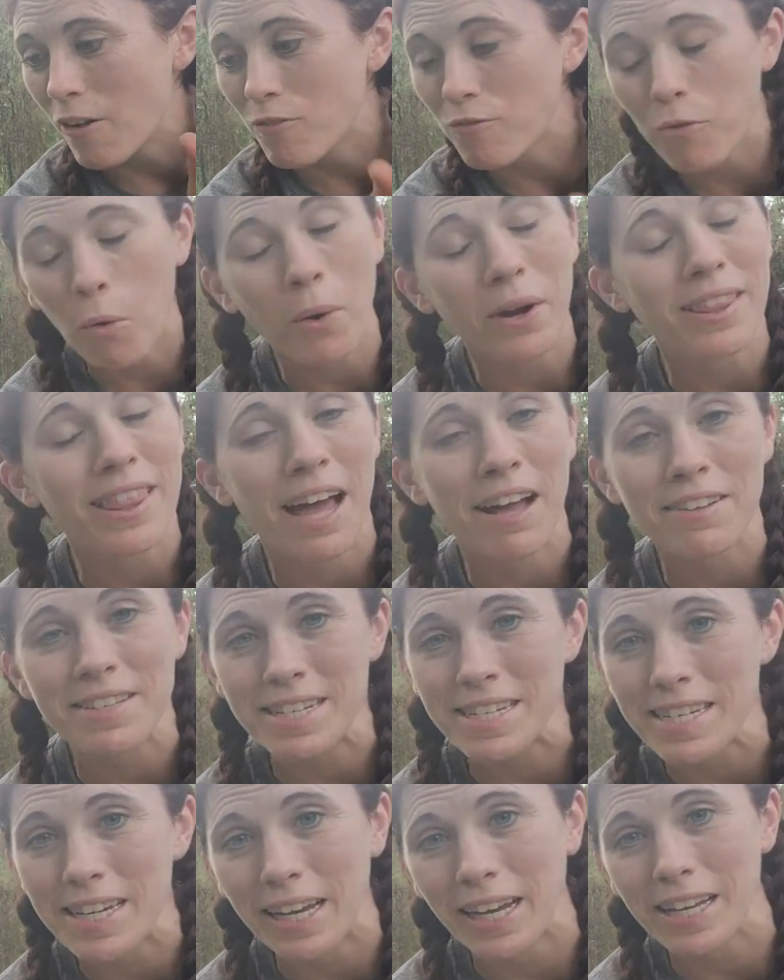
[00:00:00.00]

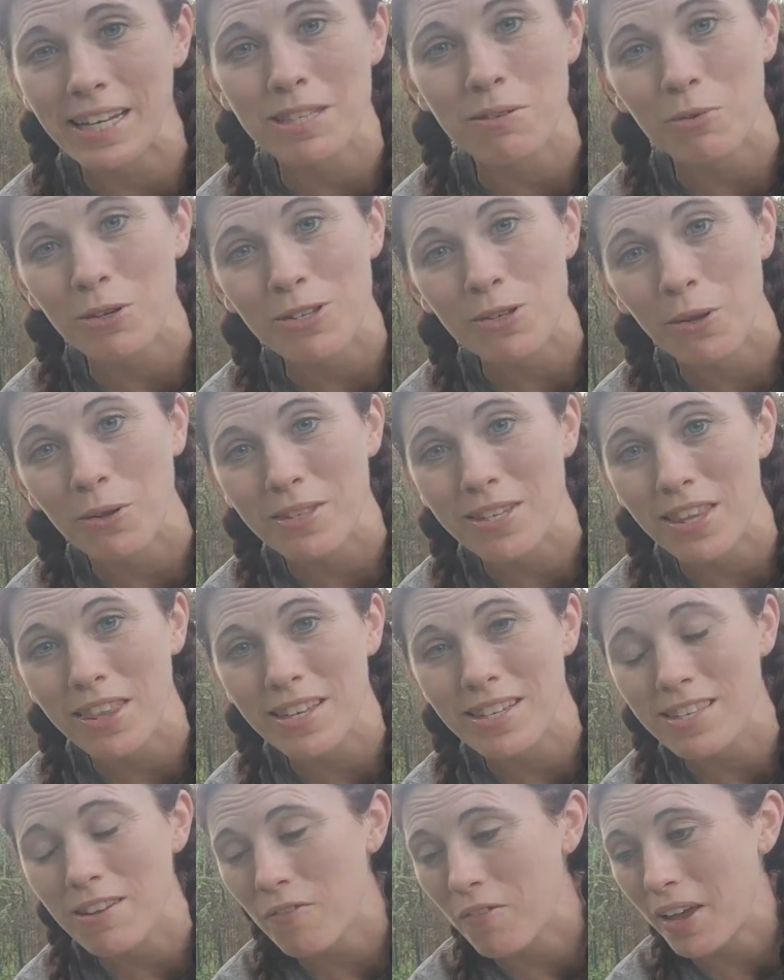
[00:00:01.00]
4,000 tickets were sold to
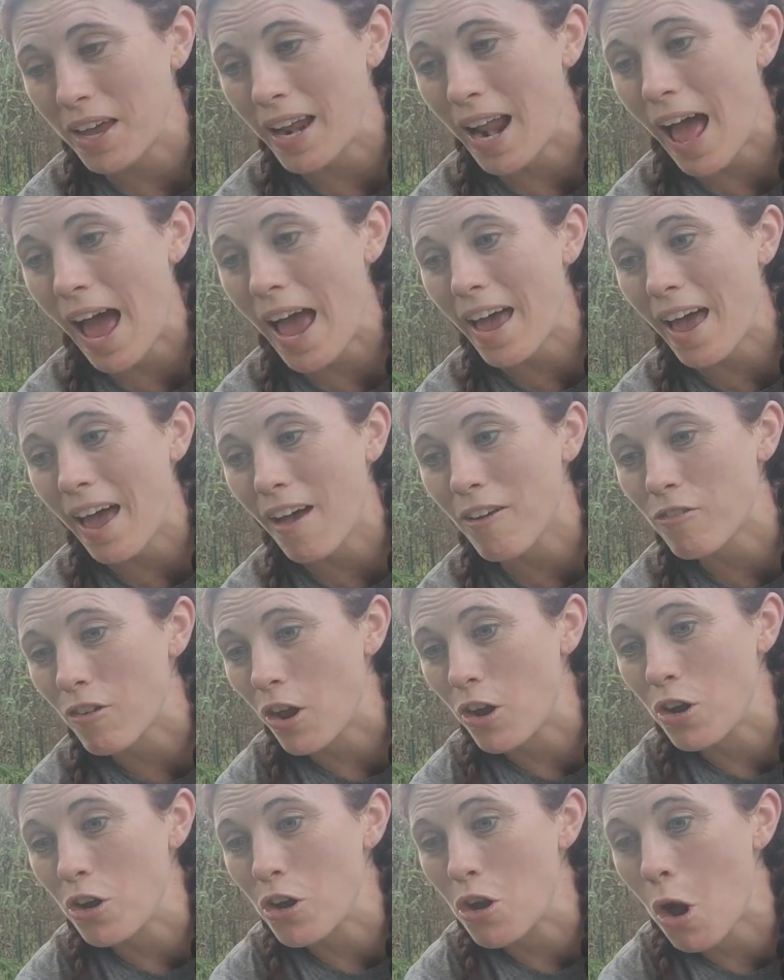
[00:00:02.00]
this event. have
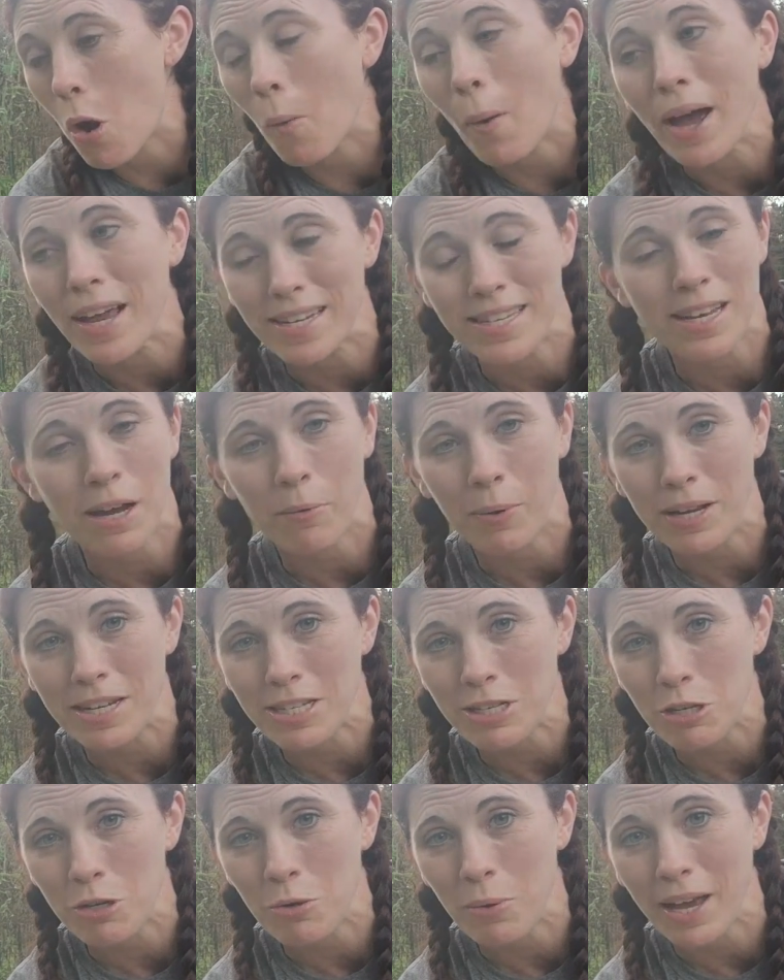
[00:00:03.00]
no idea what
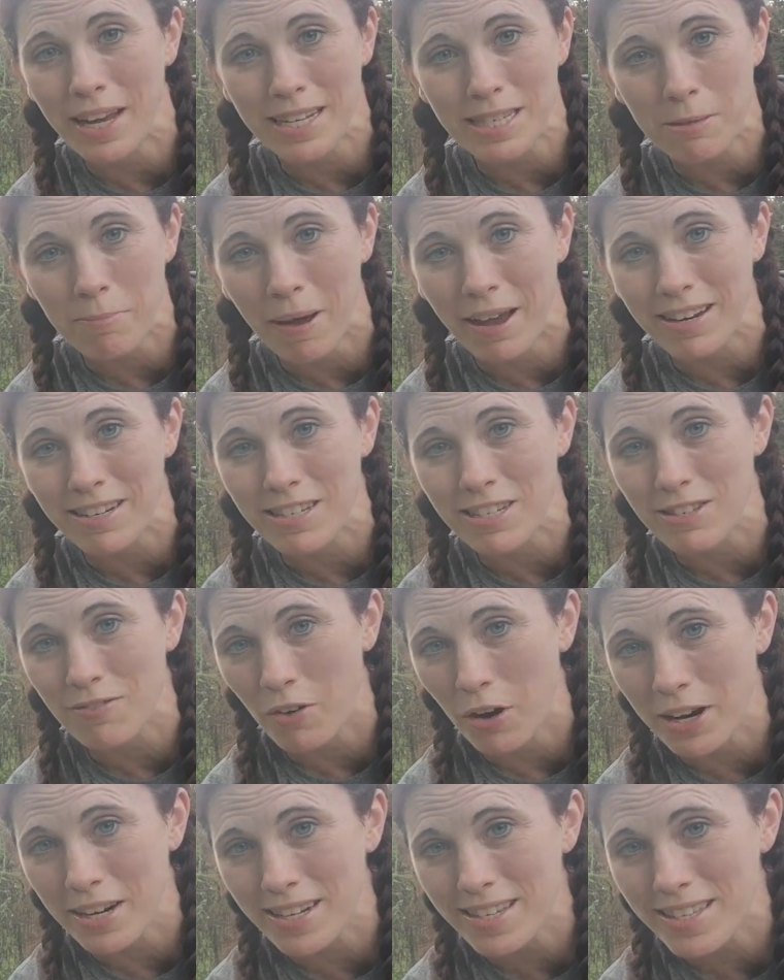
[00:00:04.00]
to expect as
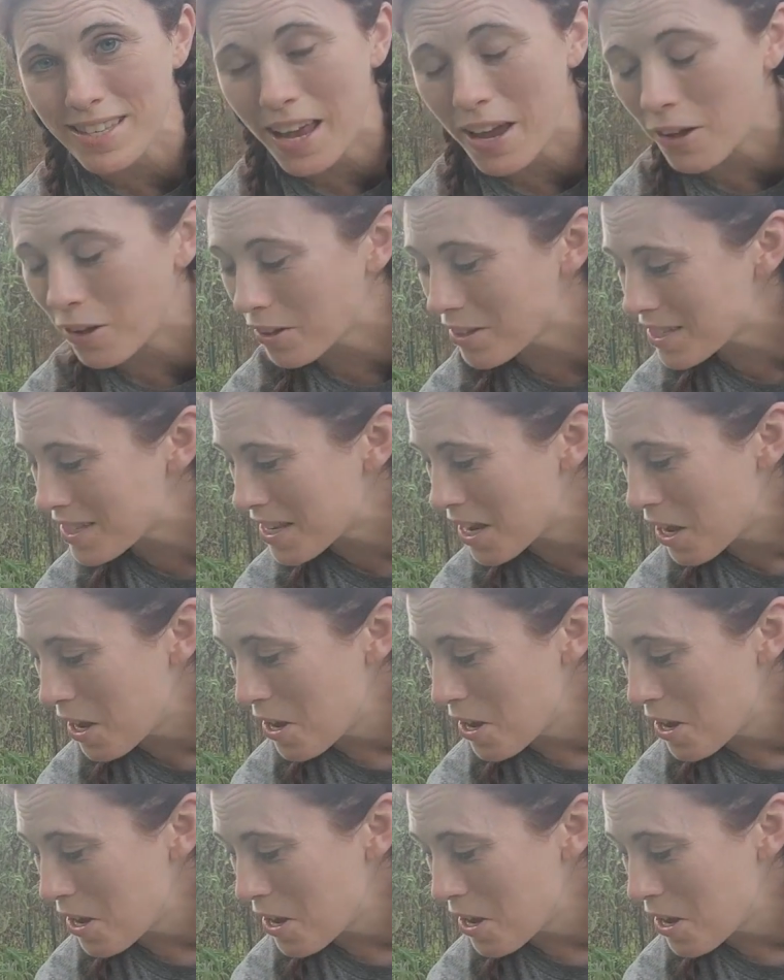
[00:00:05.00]
far as sales.